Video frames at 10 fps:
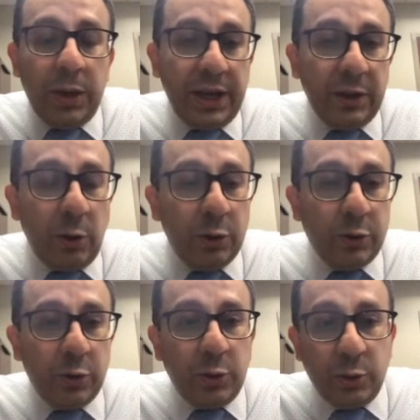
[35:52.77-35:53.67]
can
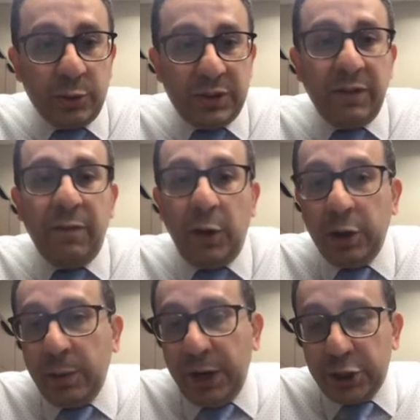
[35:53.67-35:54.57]
also use
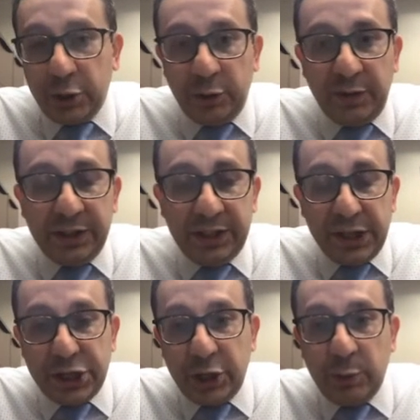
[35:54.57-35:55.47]
volume assured ventilation,